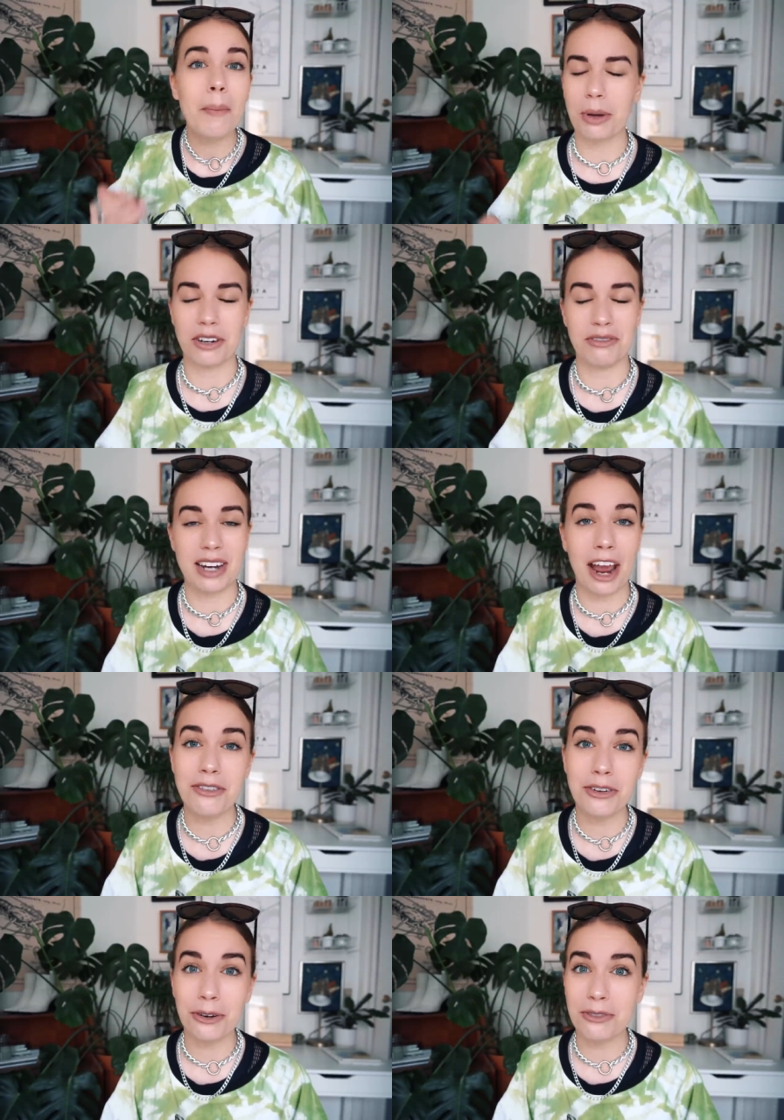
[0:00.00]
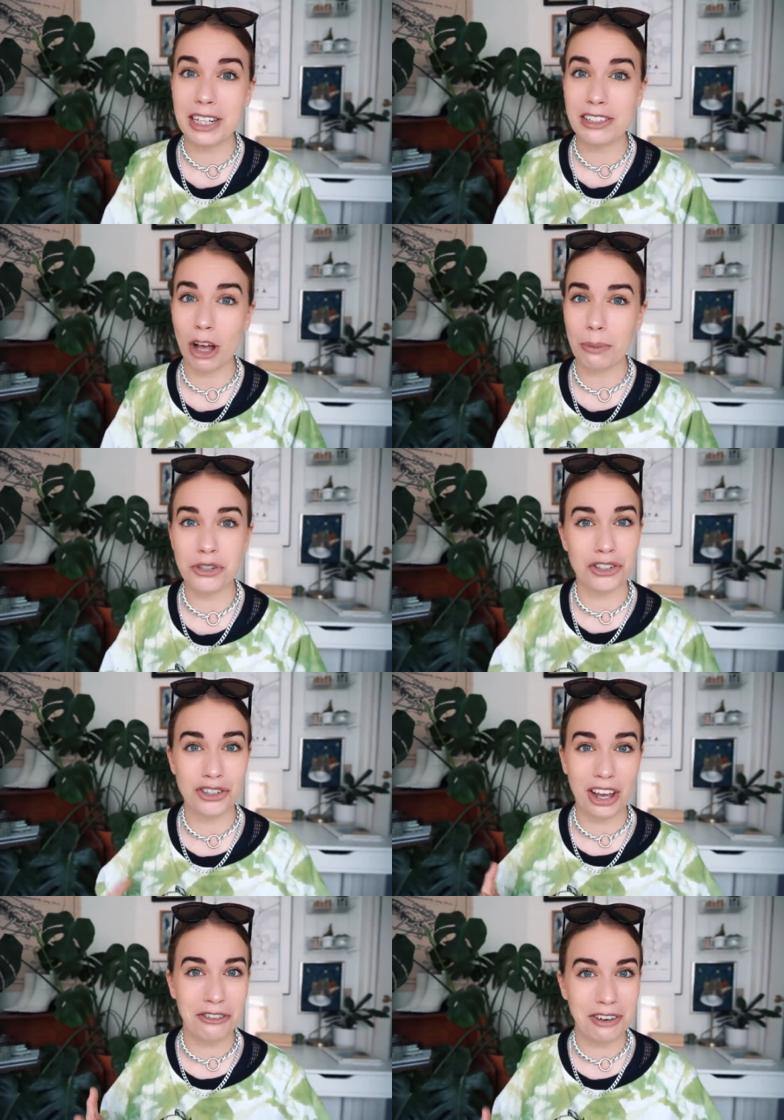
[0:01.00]
But if neither of these
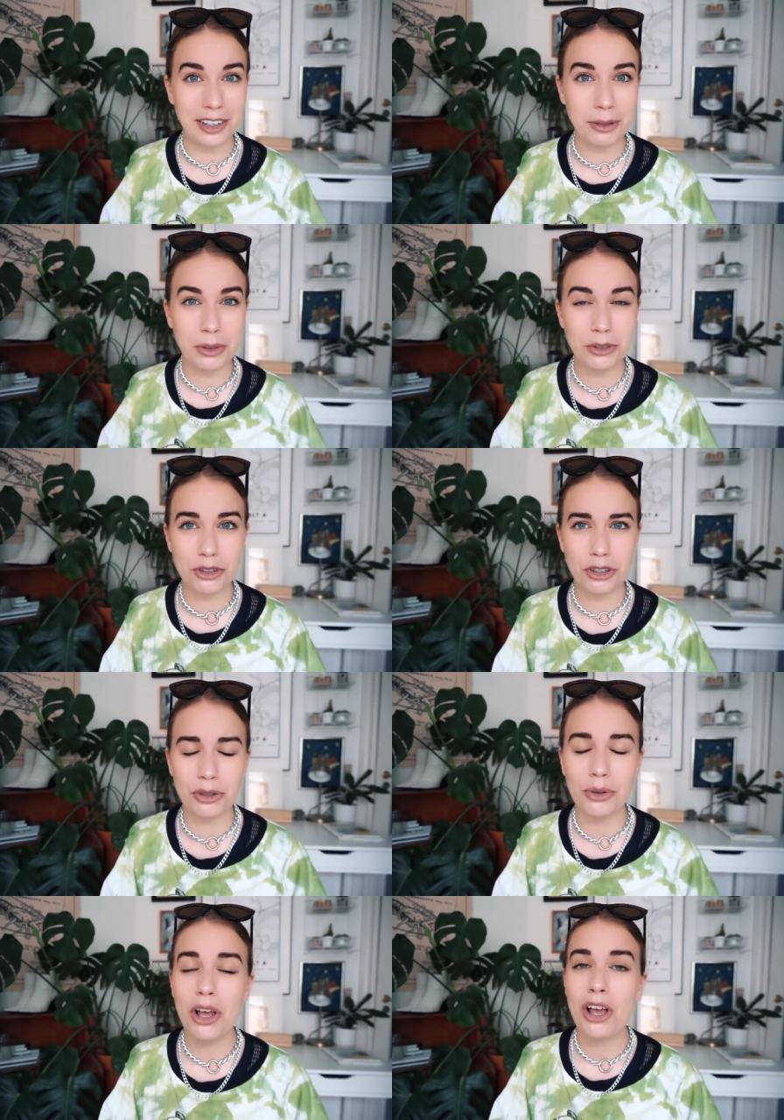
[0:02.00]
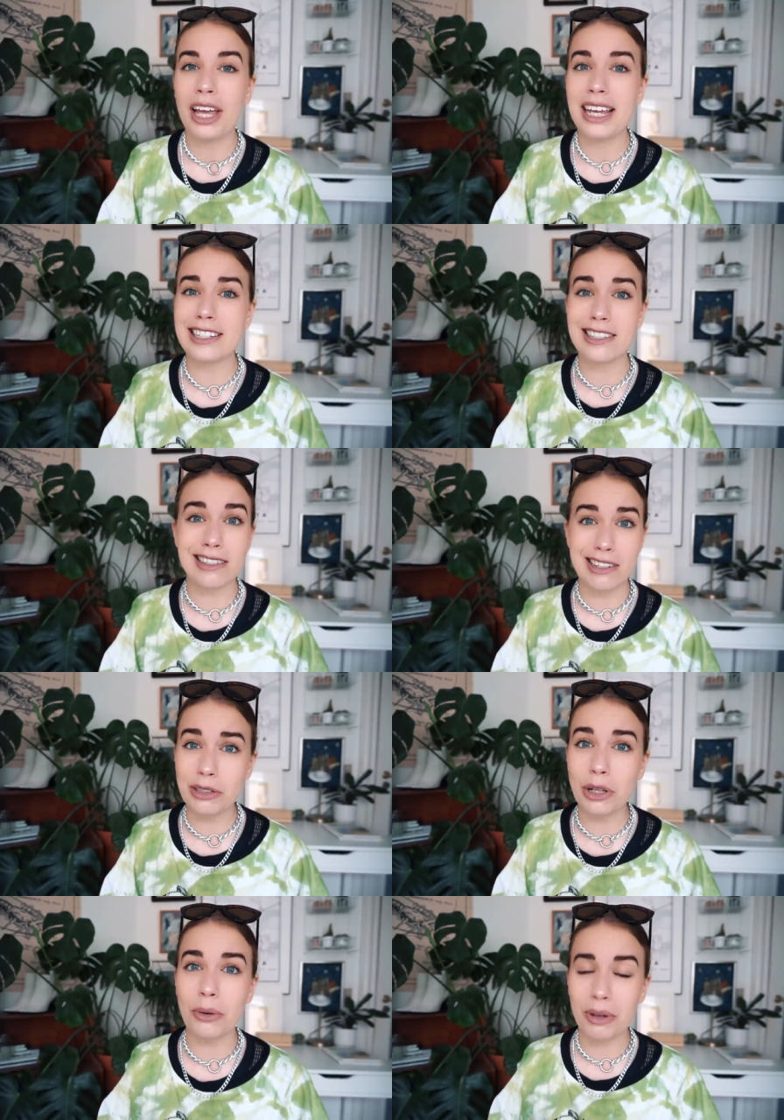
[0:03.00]
options are available to you, it's
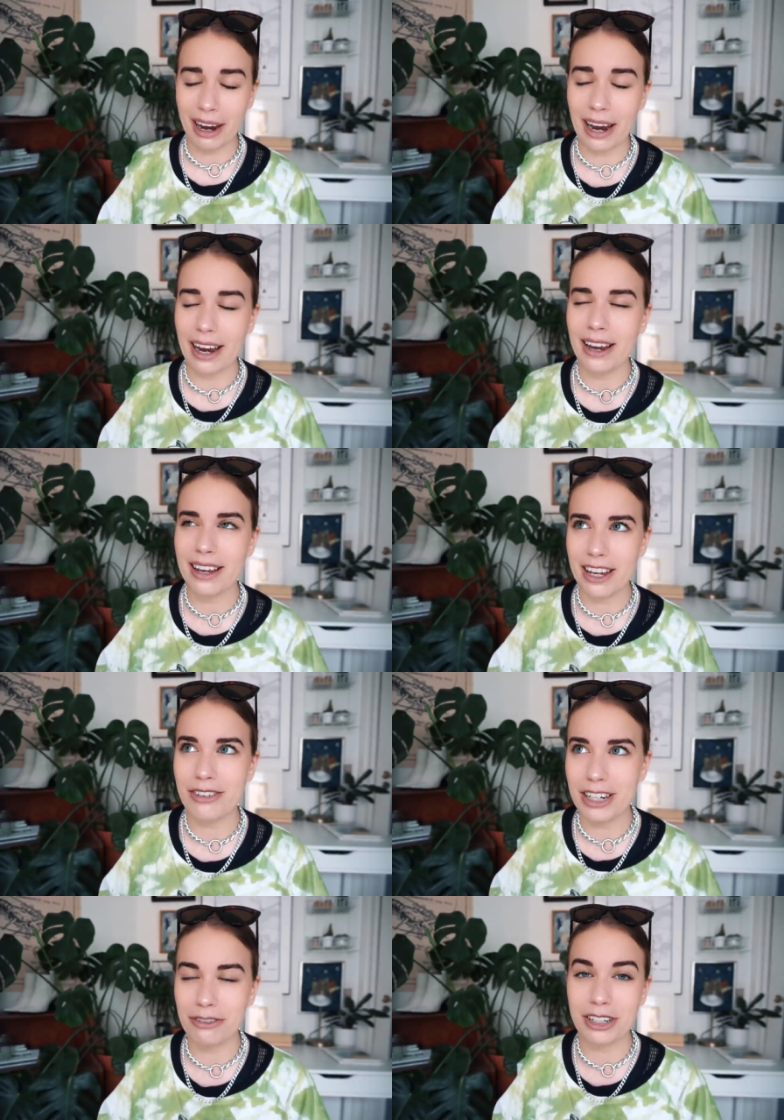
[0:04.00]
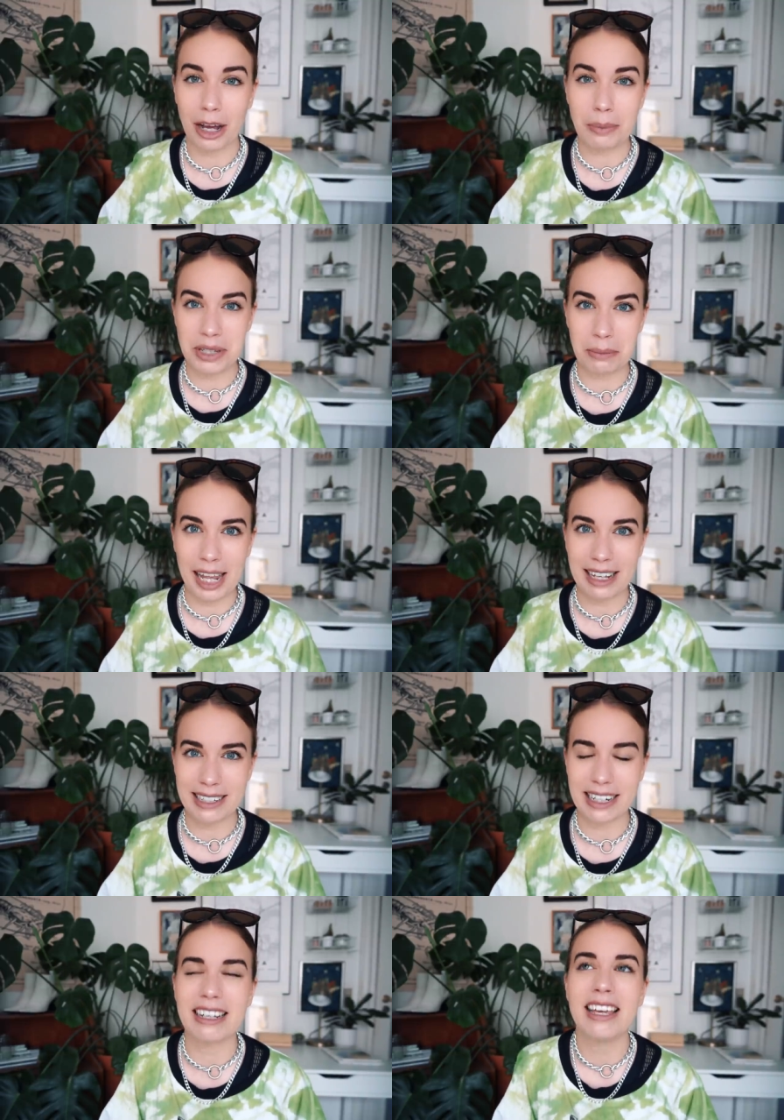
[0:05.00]
still okay even if it comes in
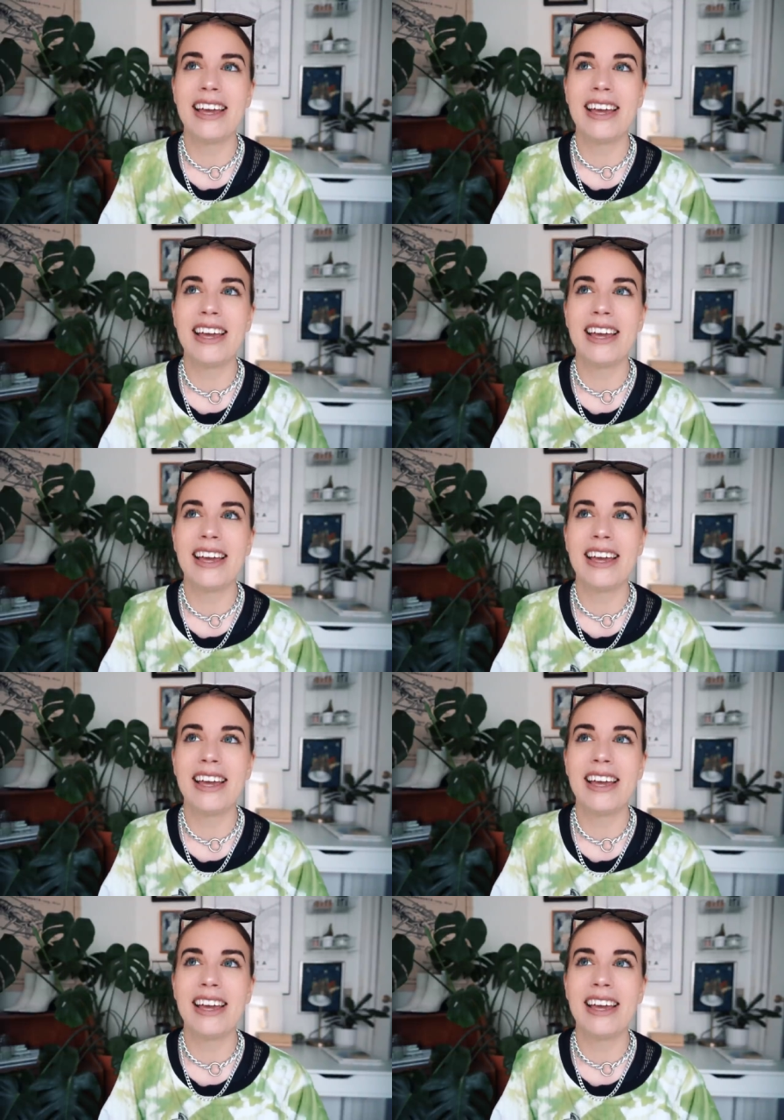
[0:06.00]
plastic.